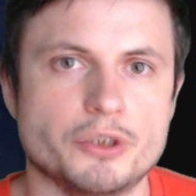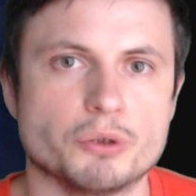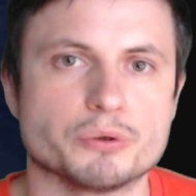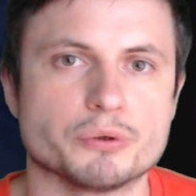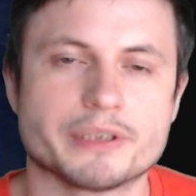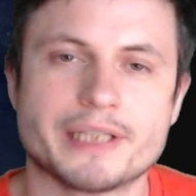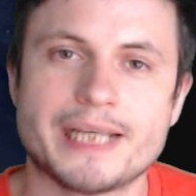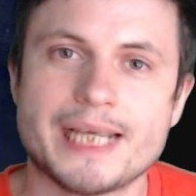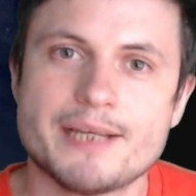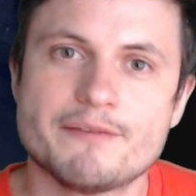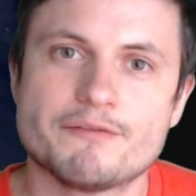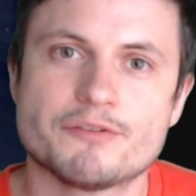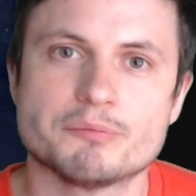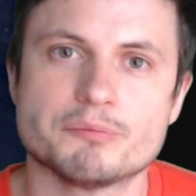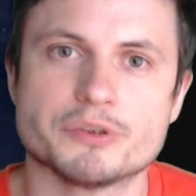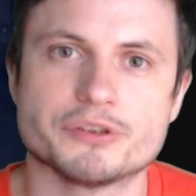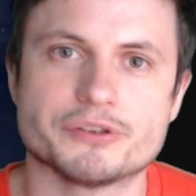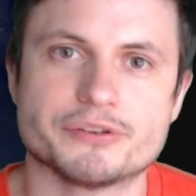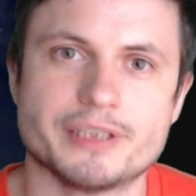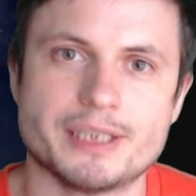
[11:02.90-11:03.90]
all came from
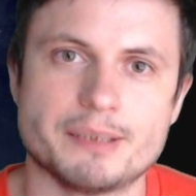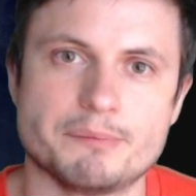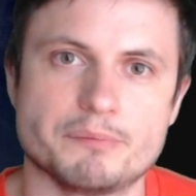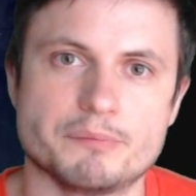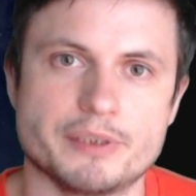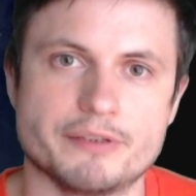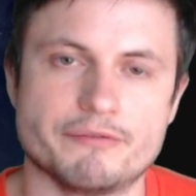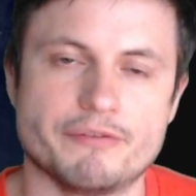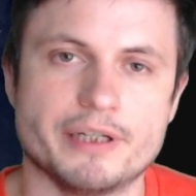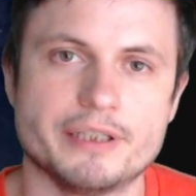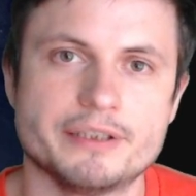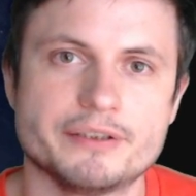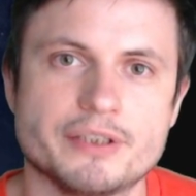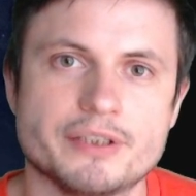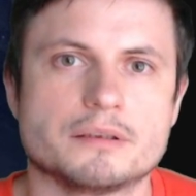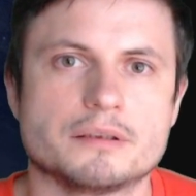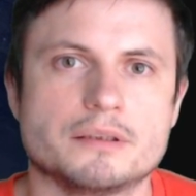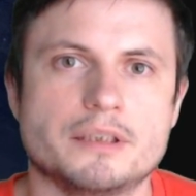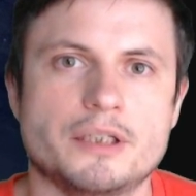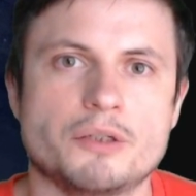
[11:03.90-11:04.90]
the same event,
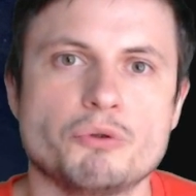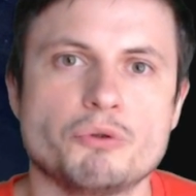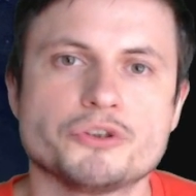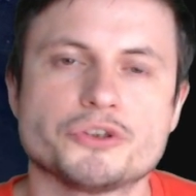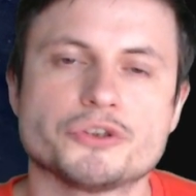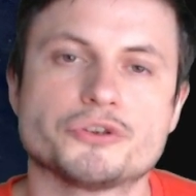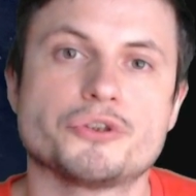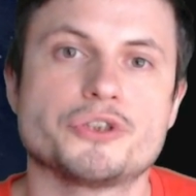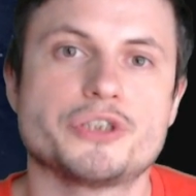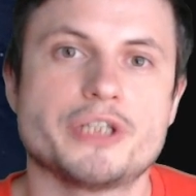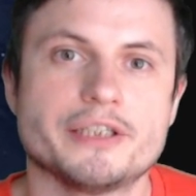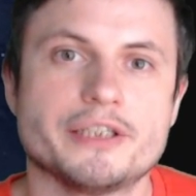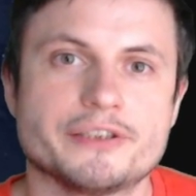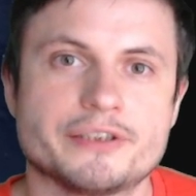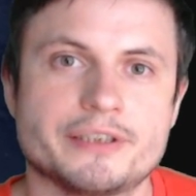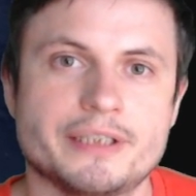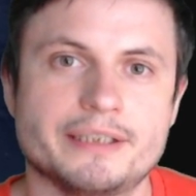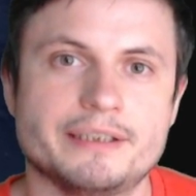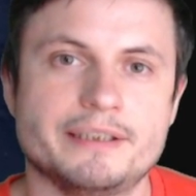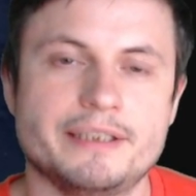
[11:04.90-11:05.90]
it also suggests
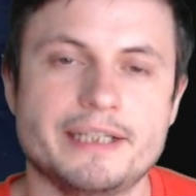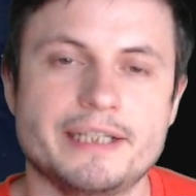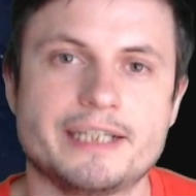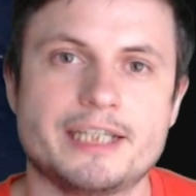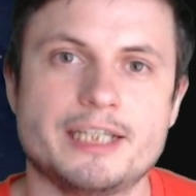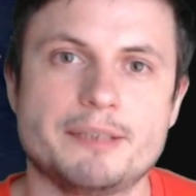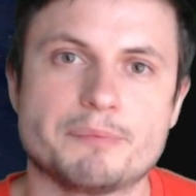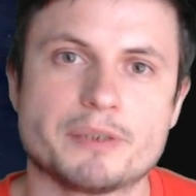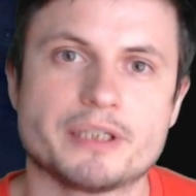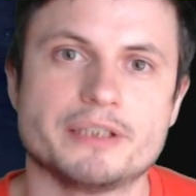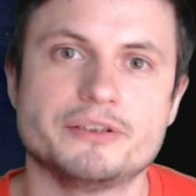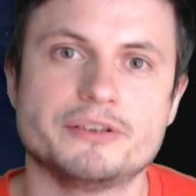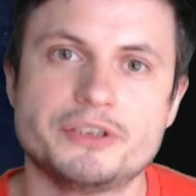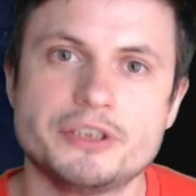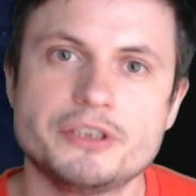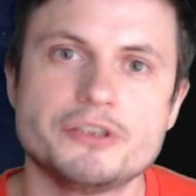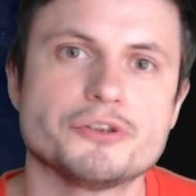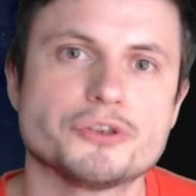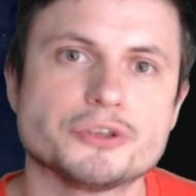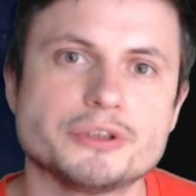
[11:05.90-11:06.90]
that they keep
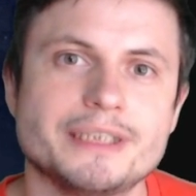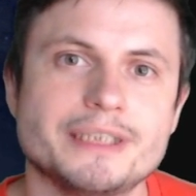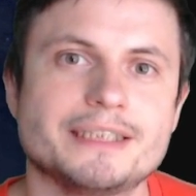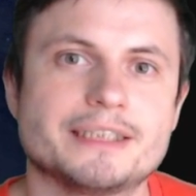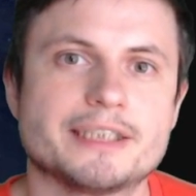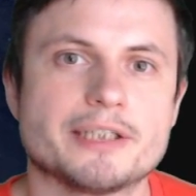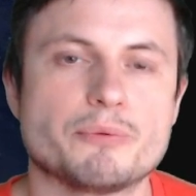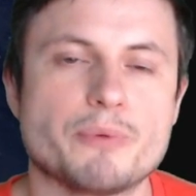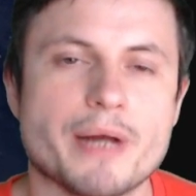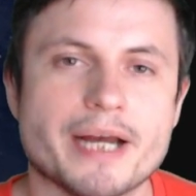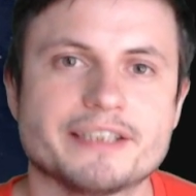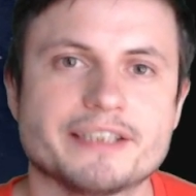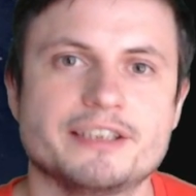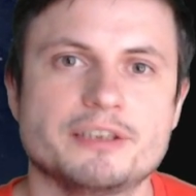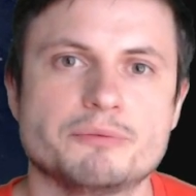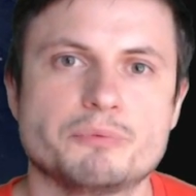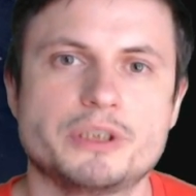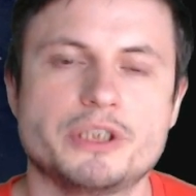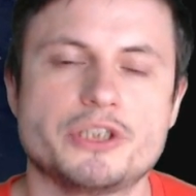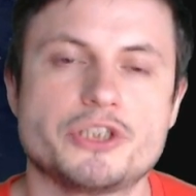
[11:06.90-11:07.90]
continuously
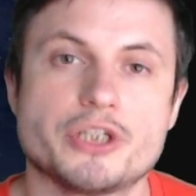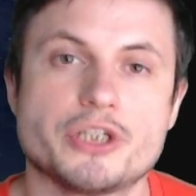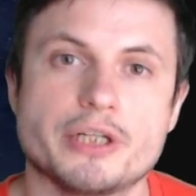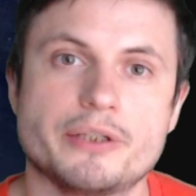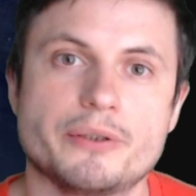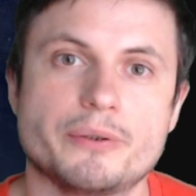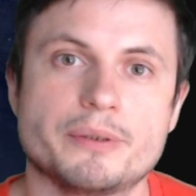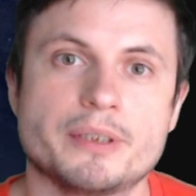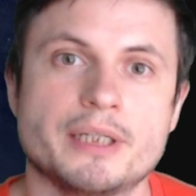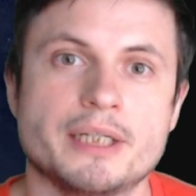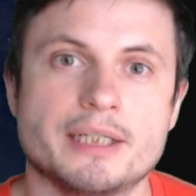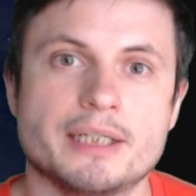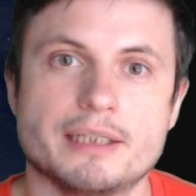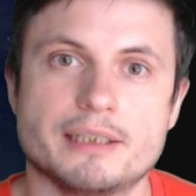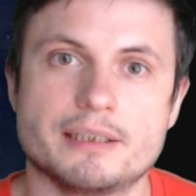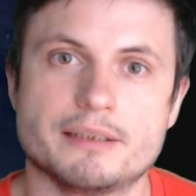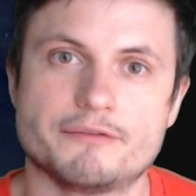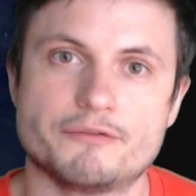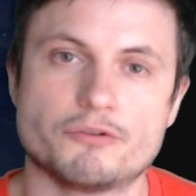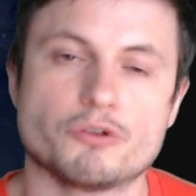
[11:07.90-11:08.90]
interacting with each other
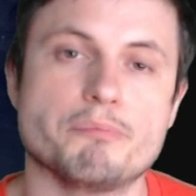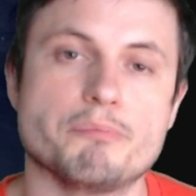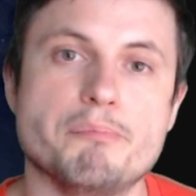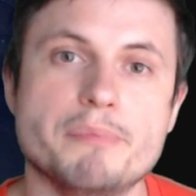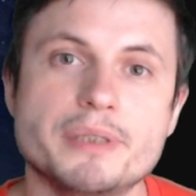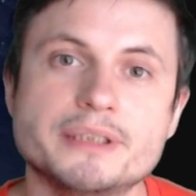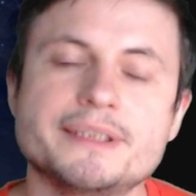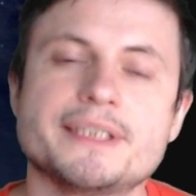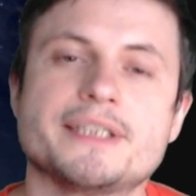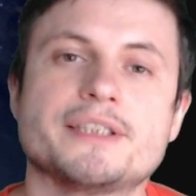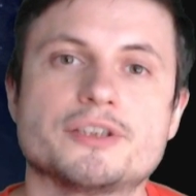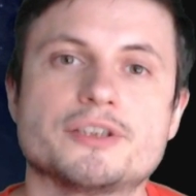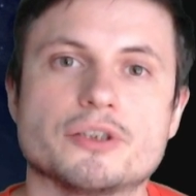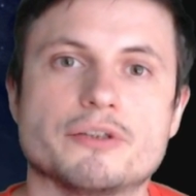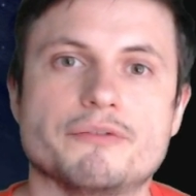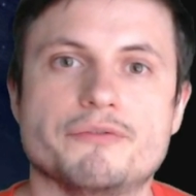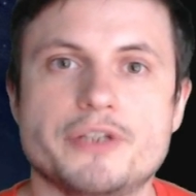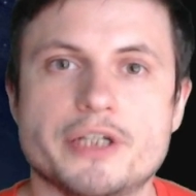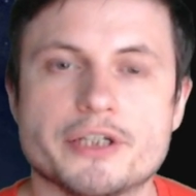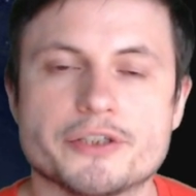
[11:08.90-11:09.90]
for millions
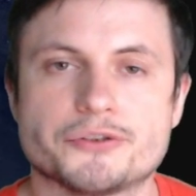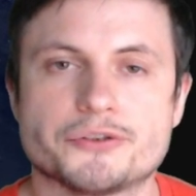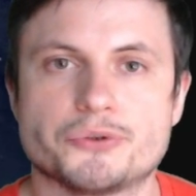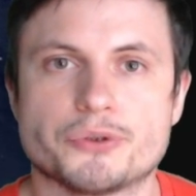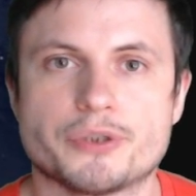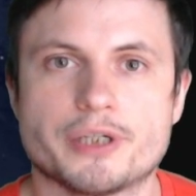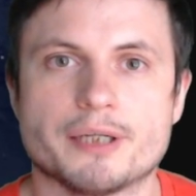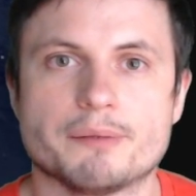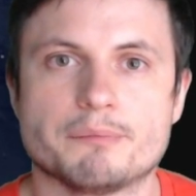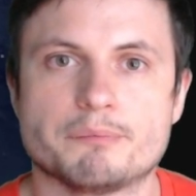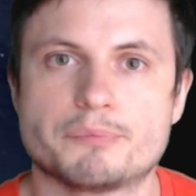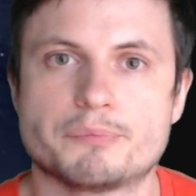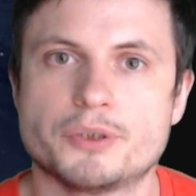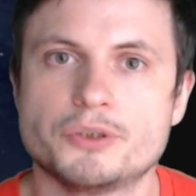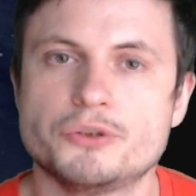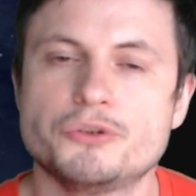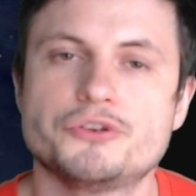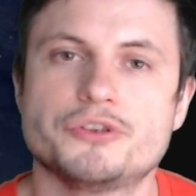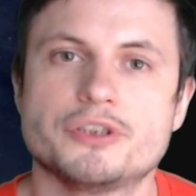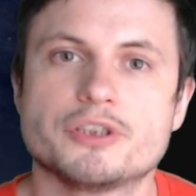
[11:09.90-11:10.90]
of years to come,
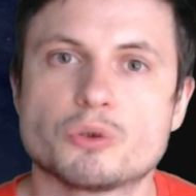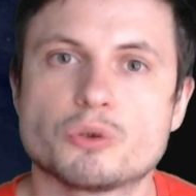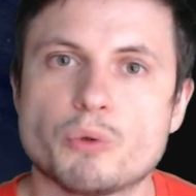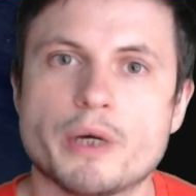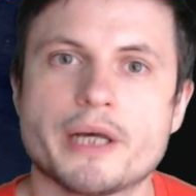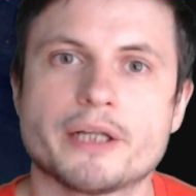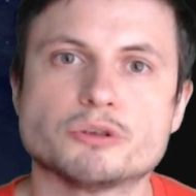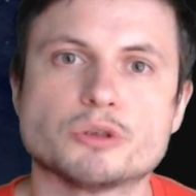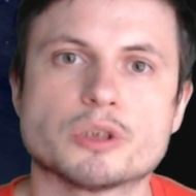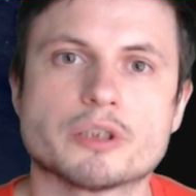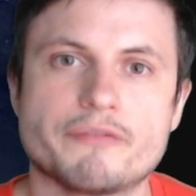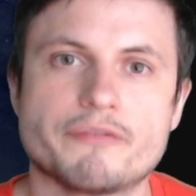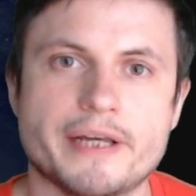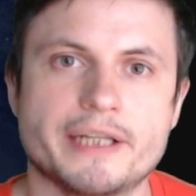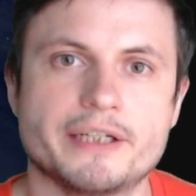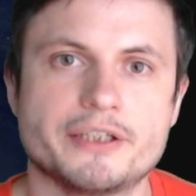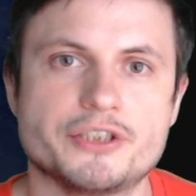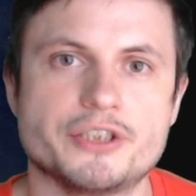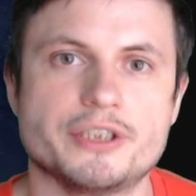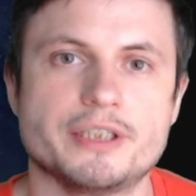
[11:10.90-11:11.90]
producing quite a lot of
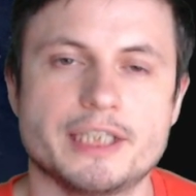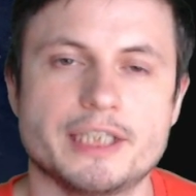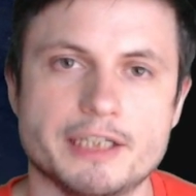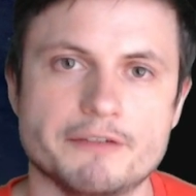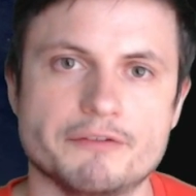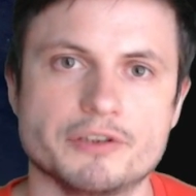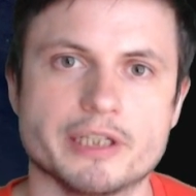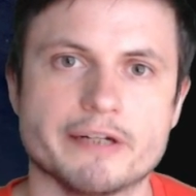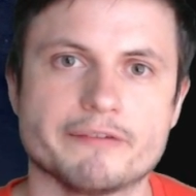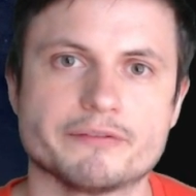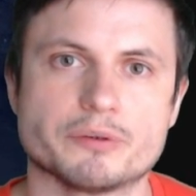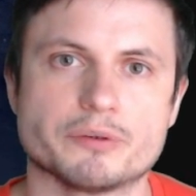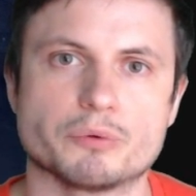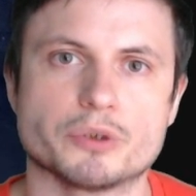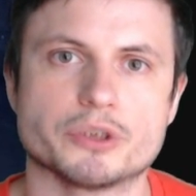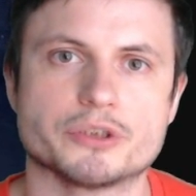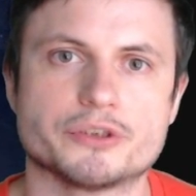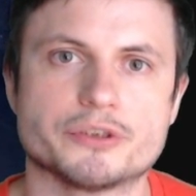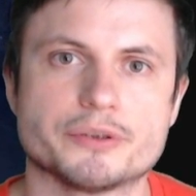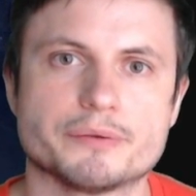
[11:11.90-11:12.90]
energy even
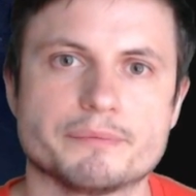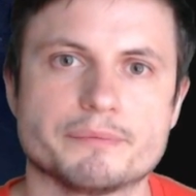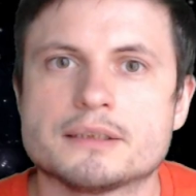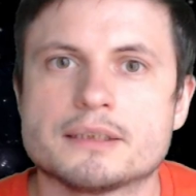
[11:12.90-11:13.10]
afterwards.